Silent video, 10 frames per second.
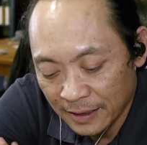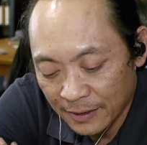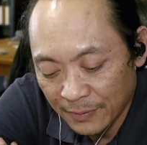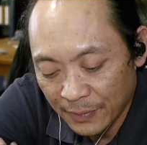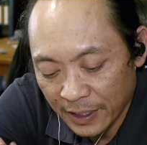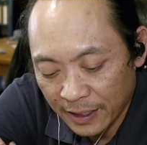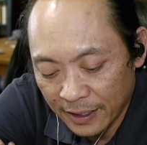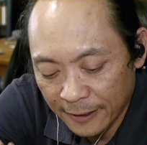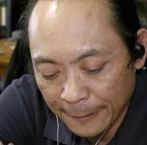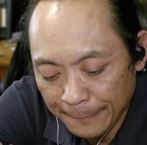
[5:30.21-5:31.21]
But
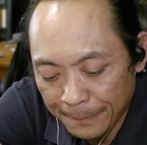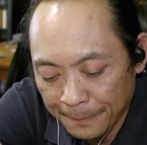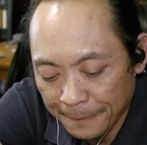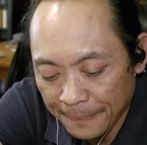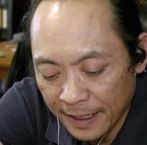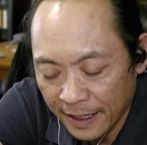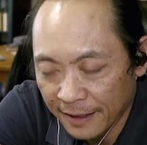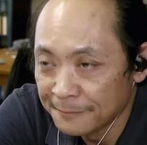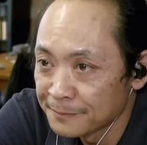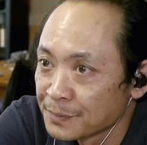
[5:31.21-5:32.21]

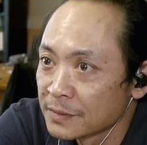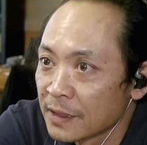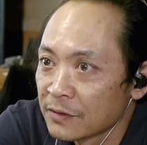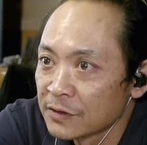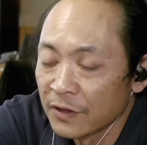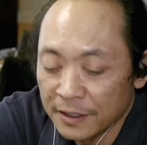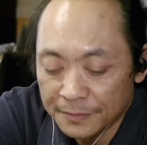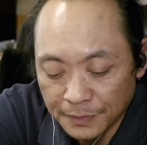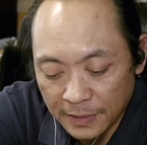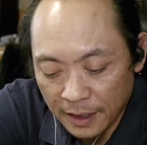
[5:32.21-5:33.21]
yeah, it was fun.
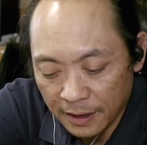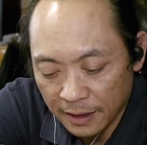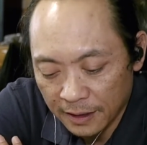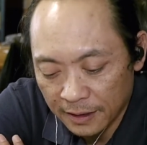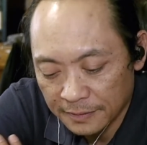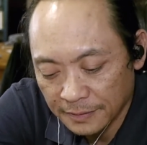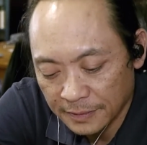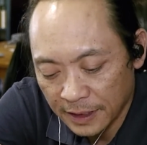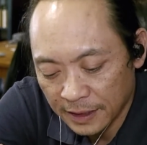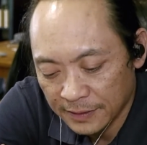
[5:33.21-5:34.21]

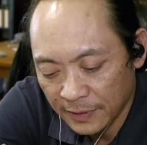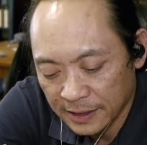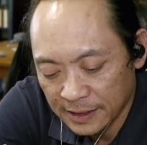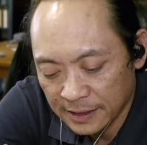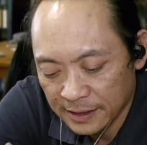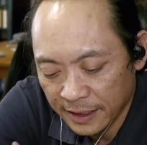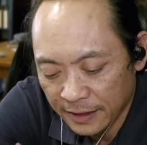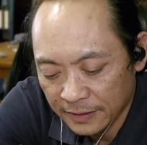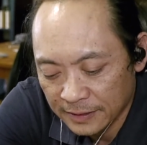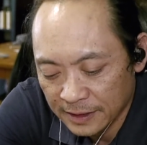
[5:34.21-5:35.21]
Got some lessons
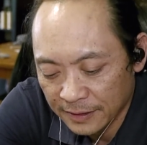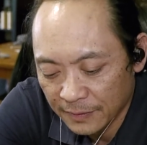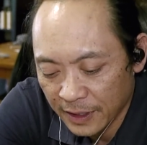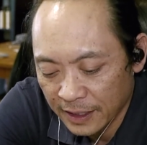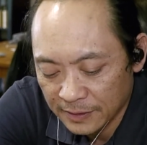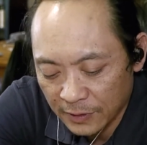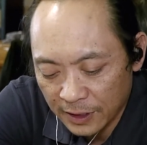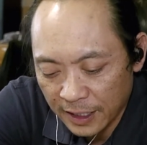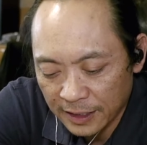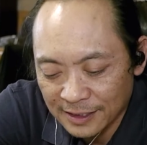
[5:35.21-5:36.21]
down. Tim got some good
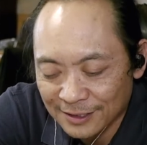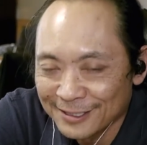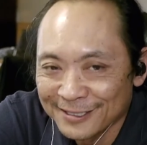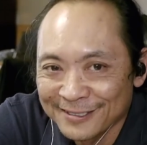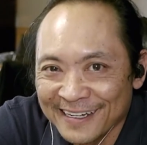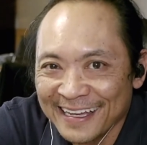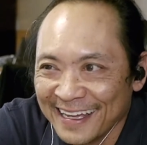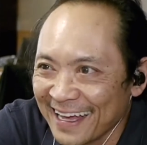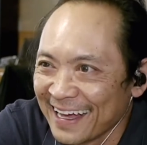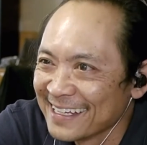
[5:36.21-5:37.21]
lessons too,
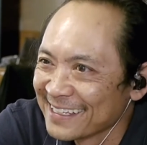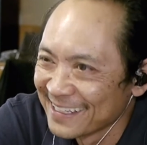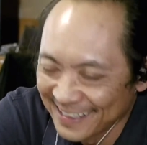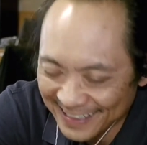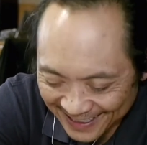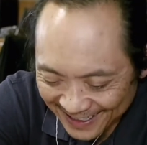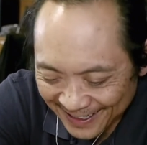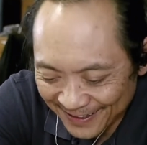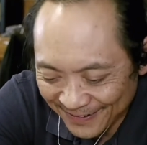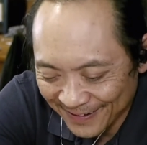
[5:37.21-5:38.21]
and
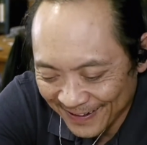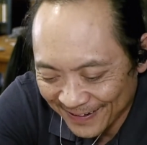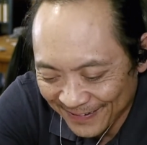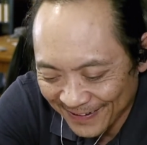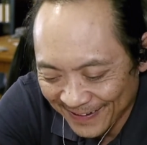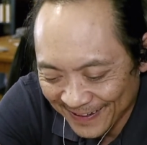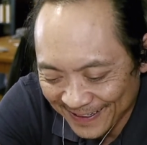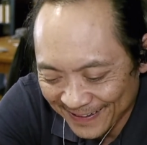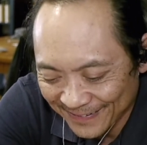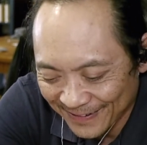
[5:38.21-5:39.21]
we're
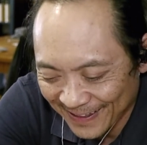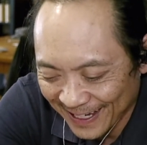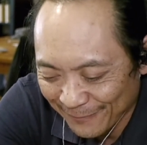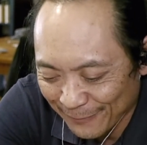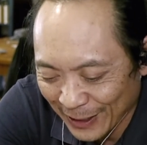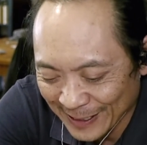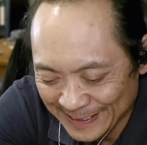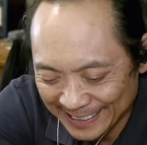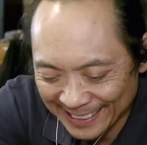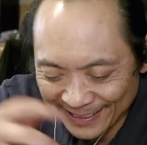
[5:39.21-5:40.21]
like
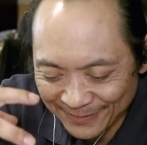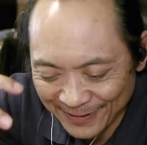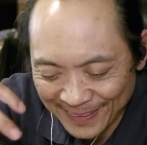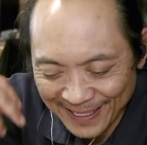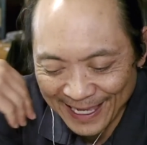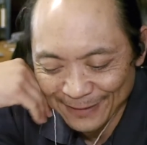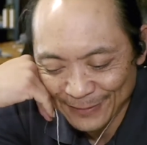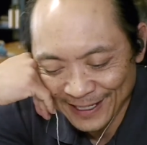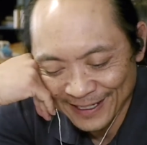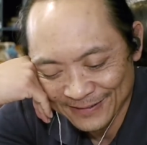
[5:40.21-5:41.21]
bonding with the
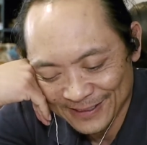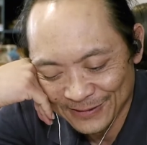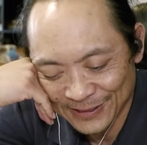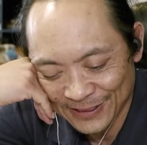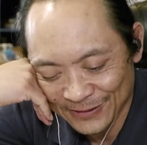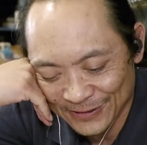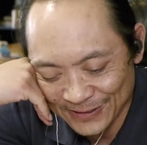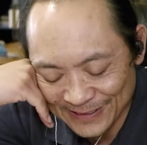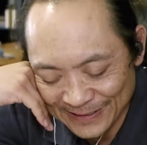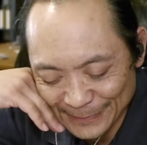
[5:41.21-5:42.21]
handpan. It's really cool.
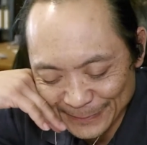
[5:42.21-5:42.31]
So,